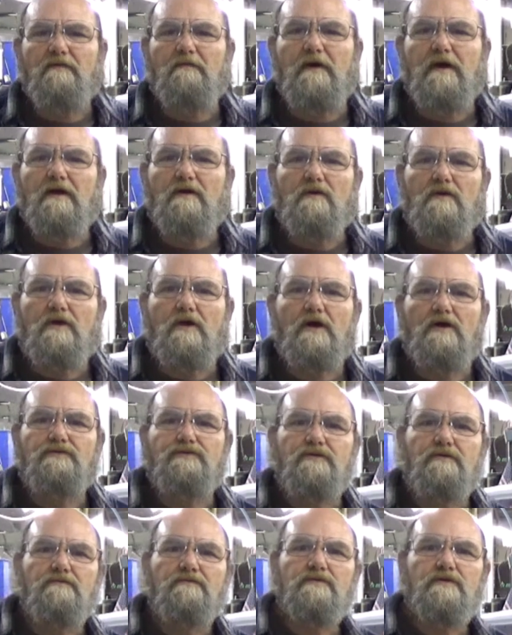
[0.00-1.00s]
Metal
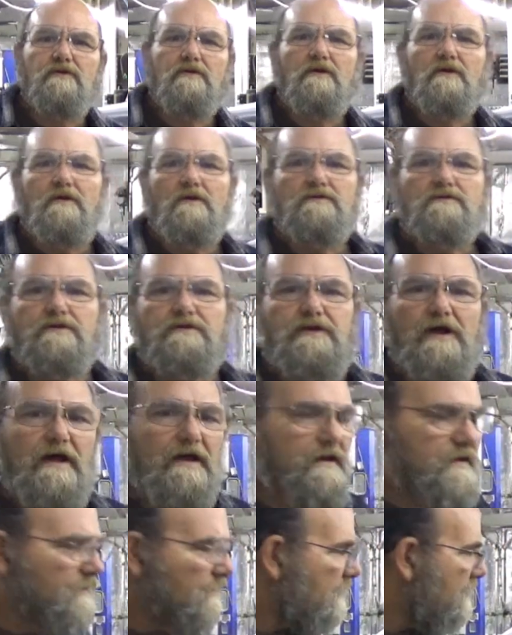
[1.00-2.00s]
Custom.
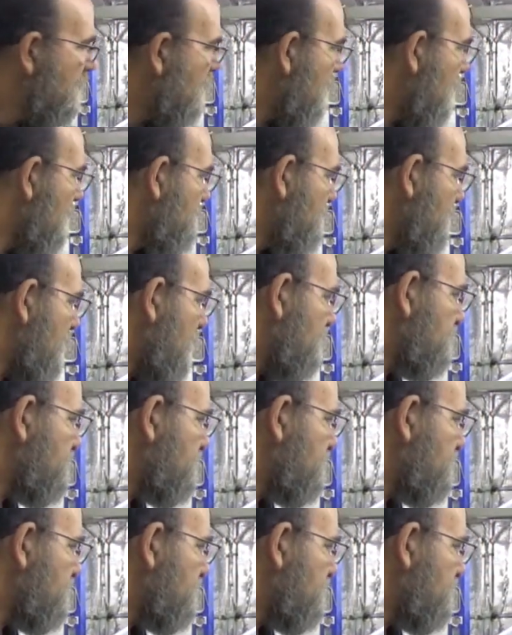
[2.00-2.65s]
Today I'm back